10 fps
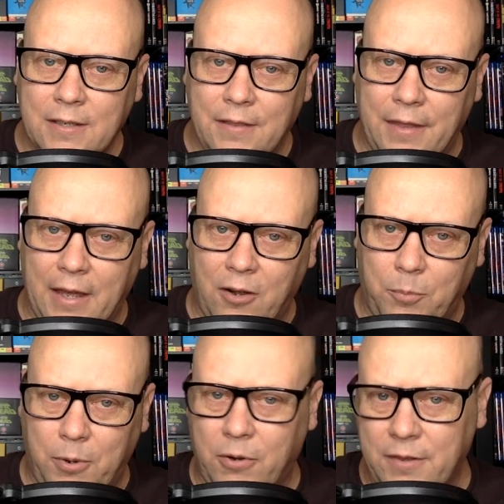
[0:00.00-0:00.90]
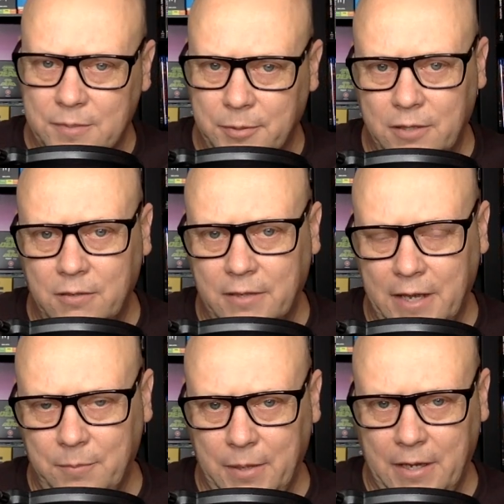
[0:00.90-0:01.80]
that are part of this political
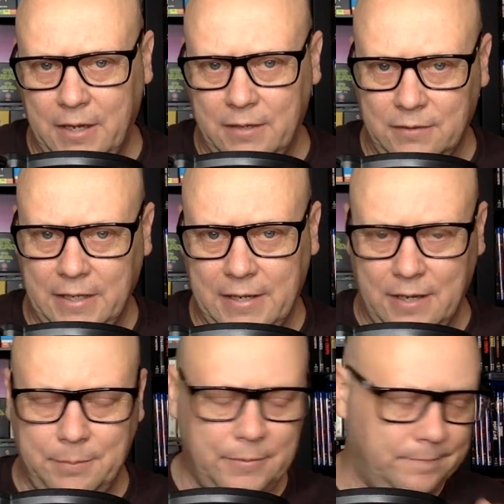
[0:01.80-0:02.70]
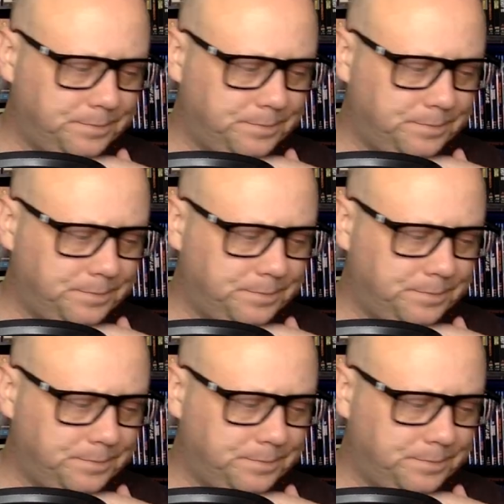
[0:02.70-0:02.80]
campaign lead up.